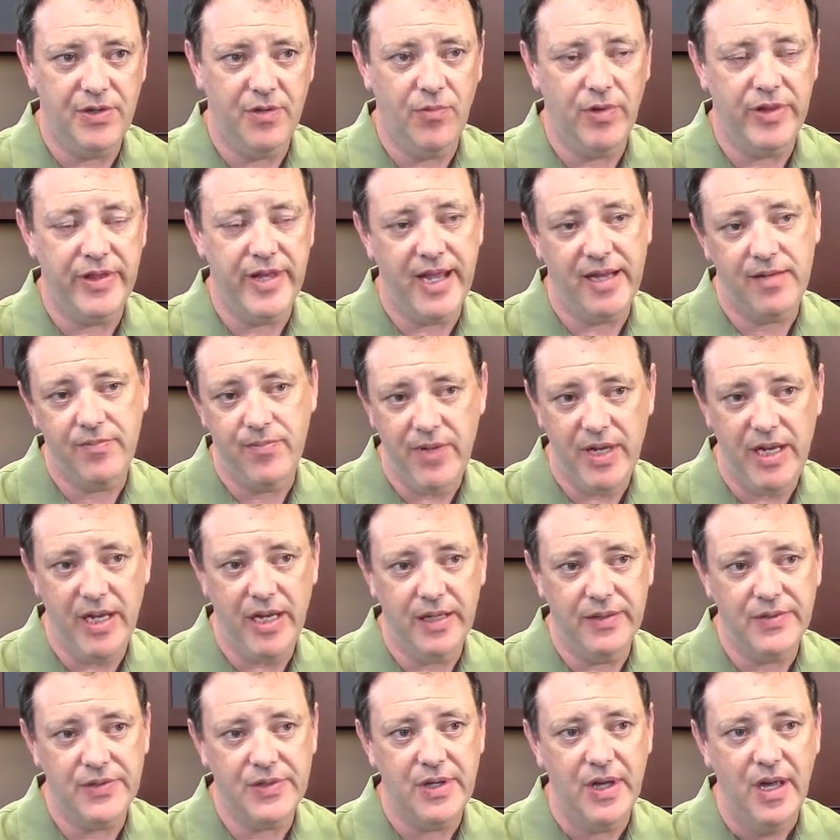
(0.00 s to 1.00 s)
What that
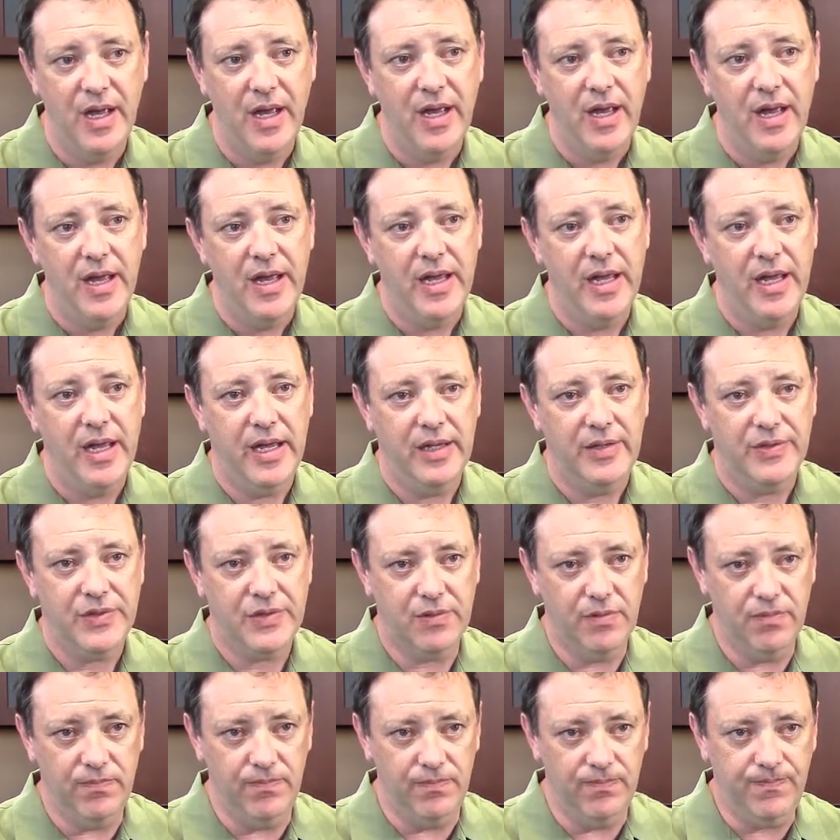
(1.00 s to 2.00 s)
means is
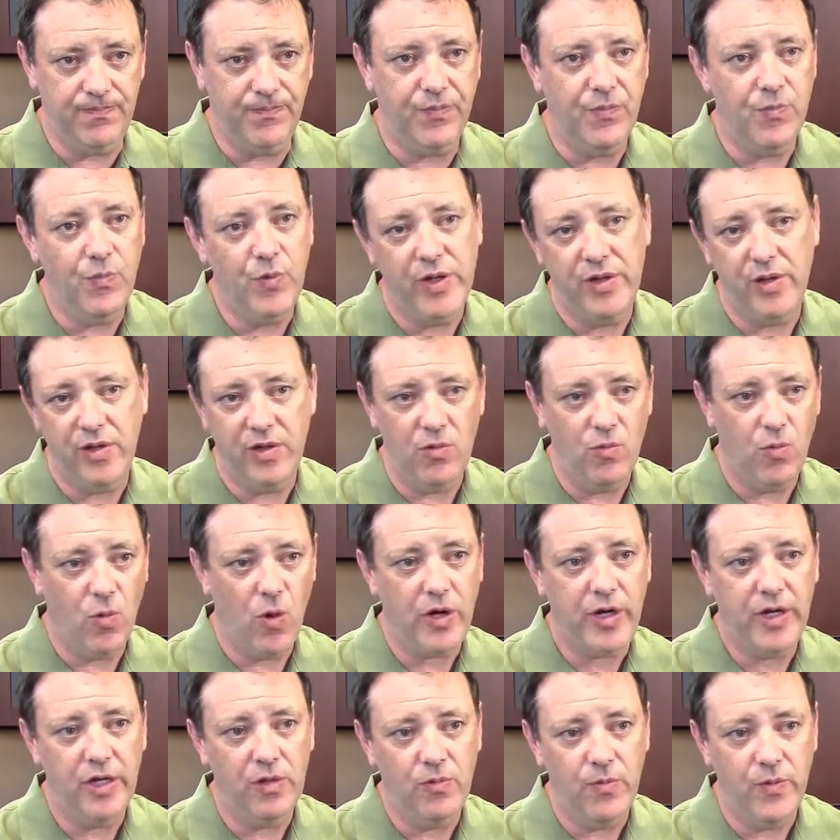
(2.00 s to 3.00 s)
whether you're
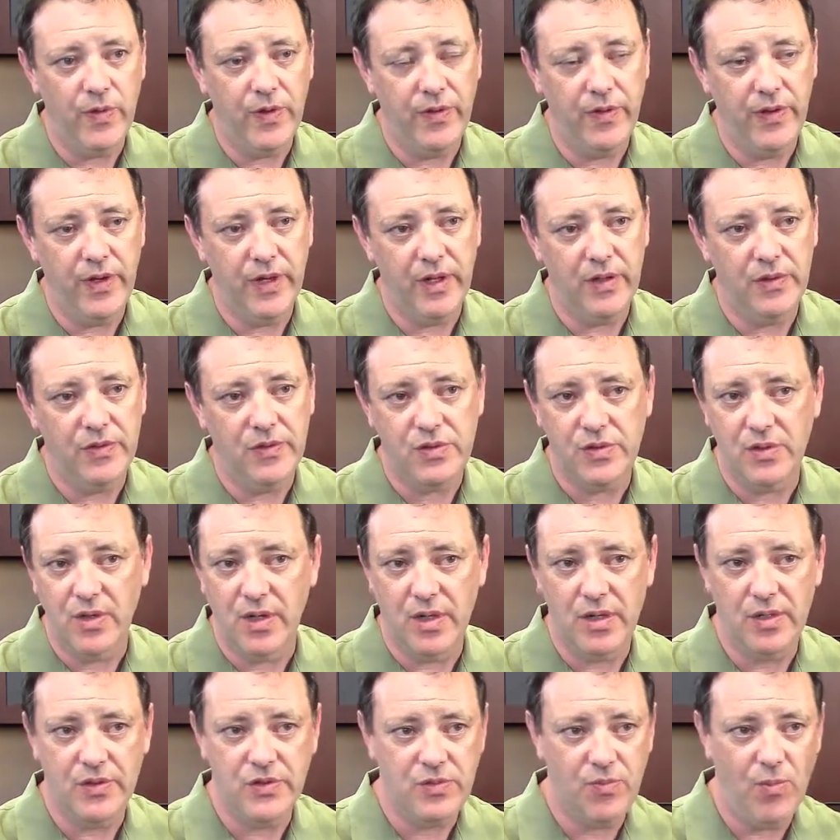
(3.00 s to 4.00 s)
working with
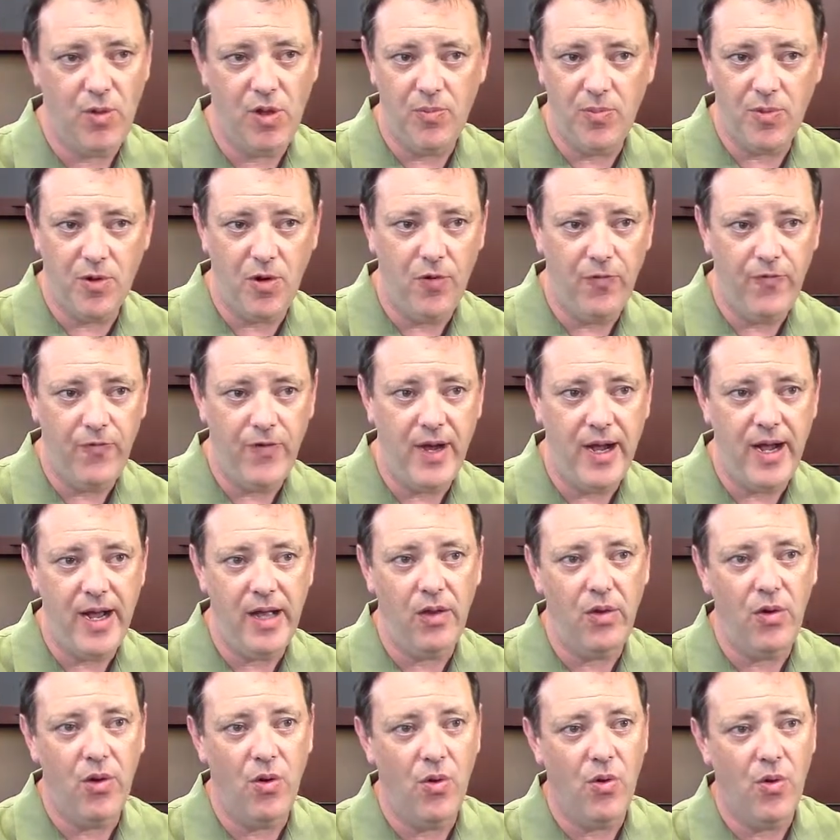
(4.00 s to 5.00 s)
the small
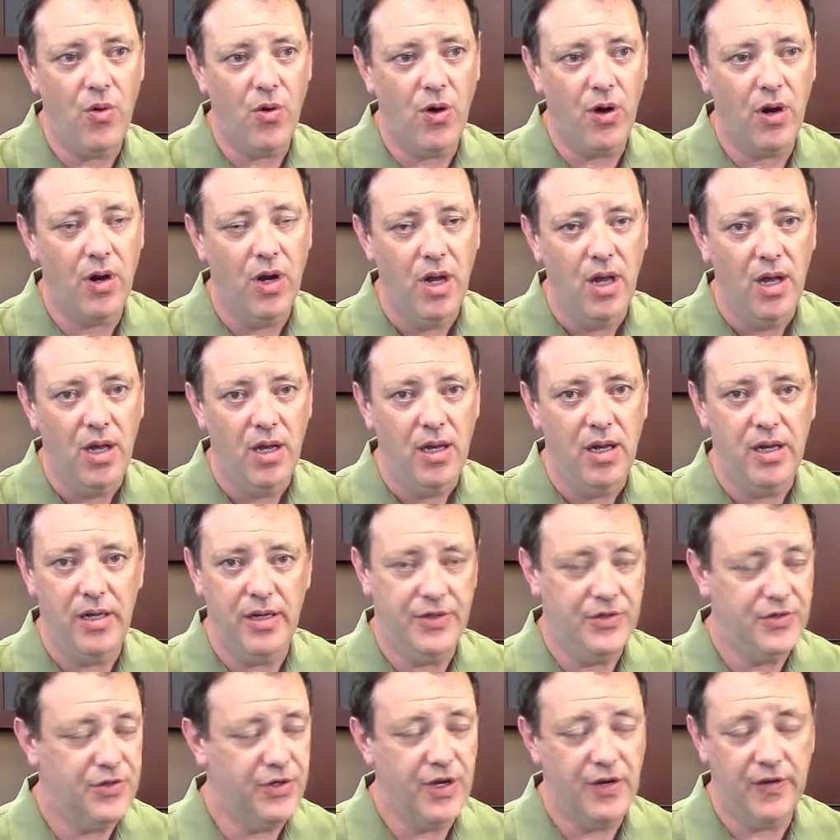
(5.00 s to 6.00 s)
profile or an
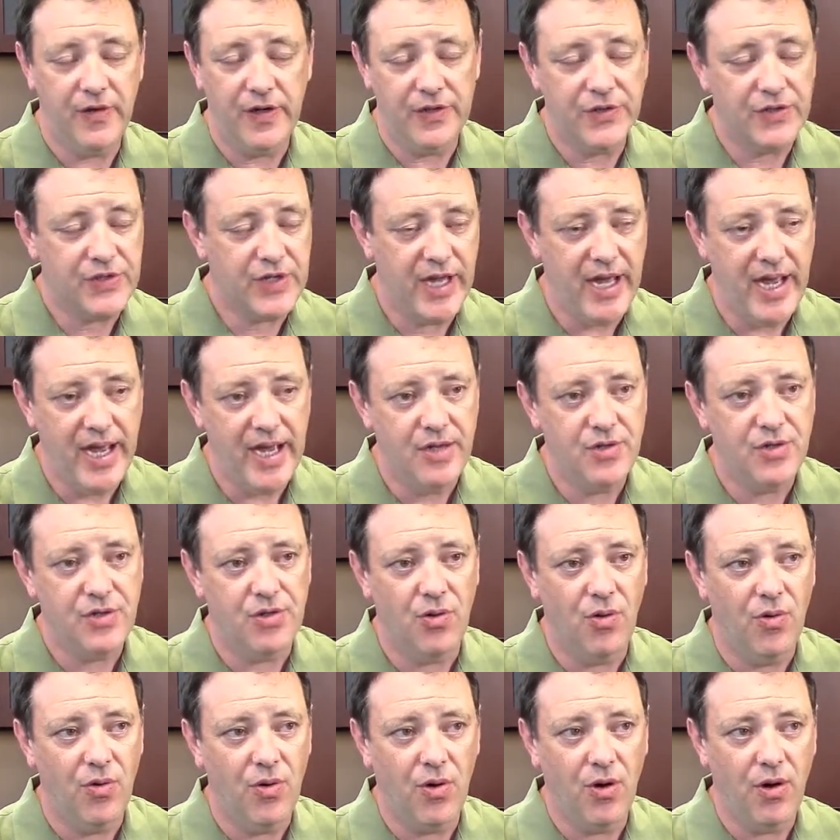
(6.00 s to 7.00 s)
engineering sketch
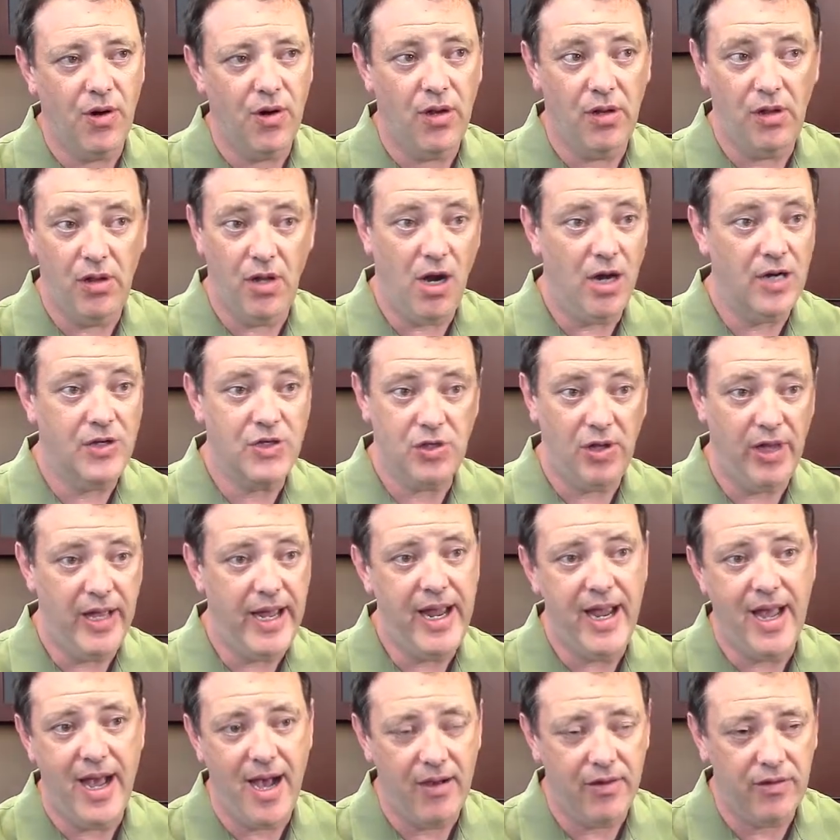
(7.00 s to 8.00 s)
or a large
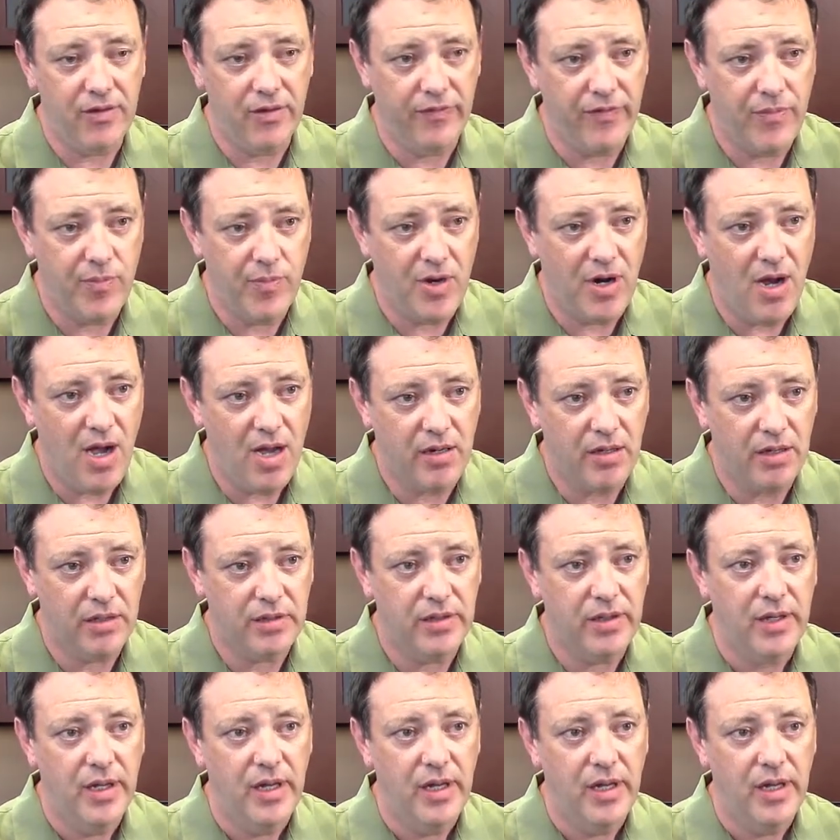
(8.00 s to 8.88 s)
layout of a product,